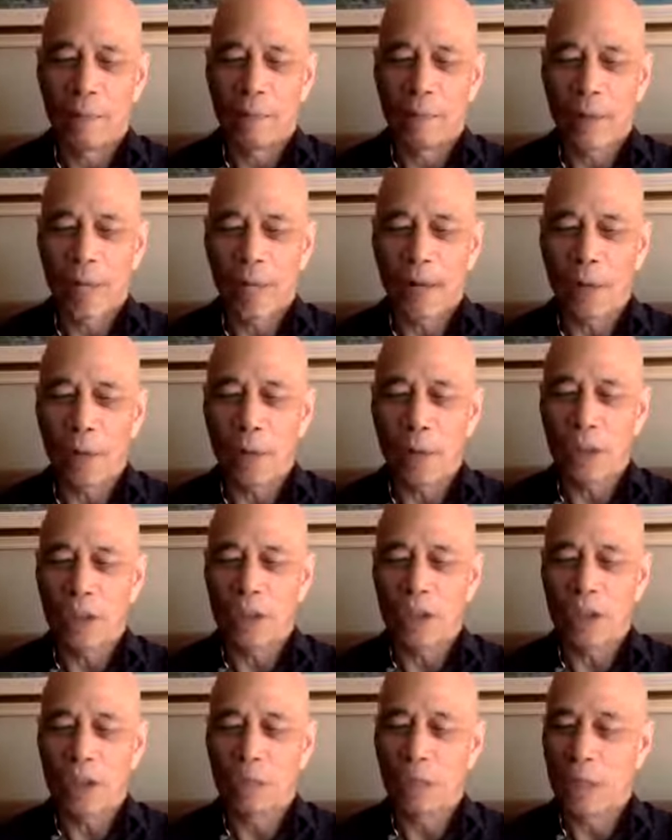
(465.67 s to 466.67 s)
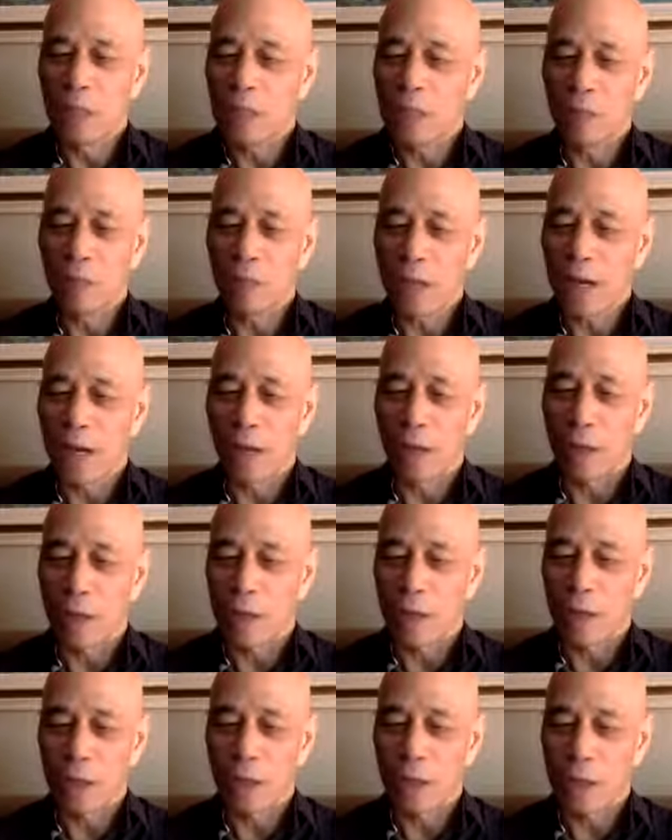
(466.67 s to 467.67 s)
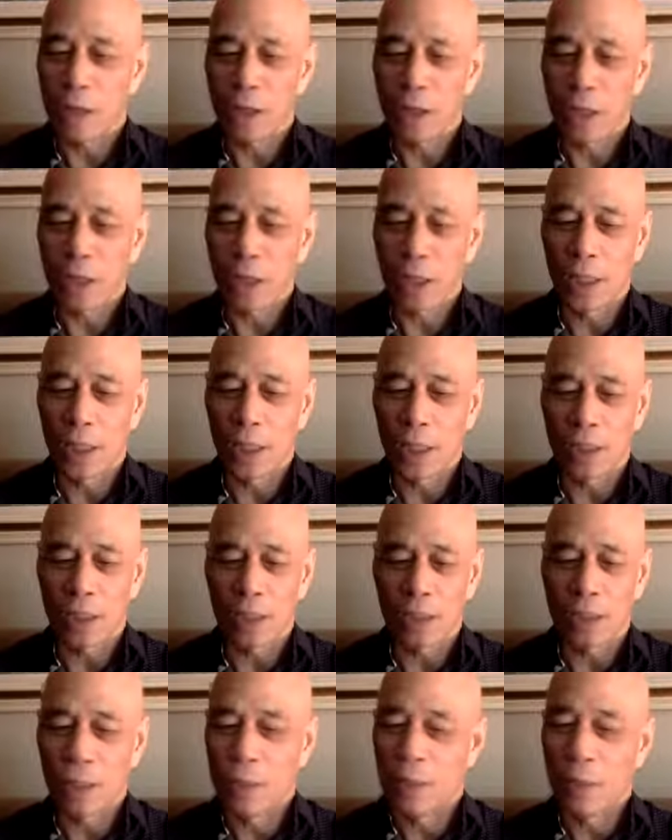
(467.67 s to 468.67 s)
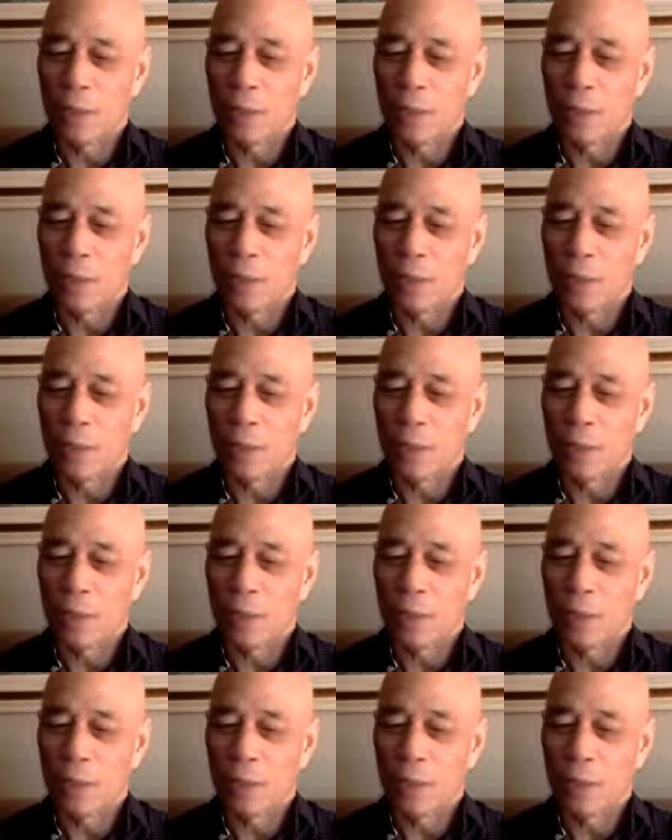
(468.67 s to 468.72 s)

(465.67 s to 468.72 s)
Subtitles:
Power just means power. That's all it is.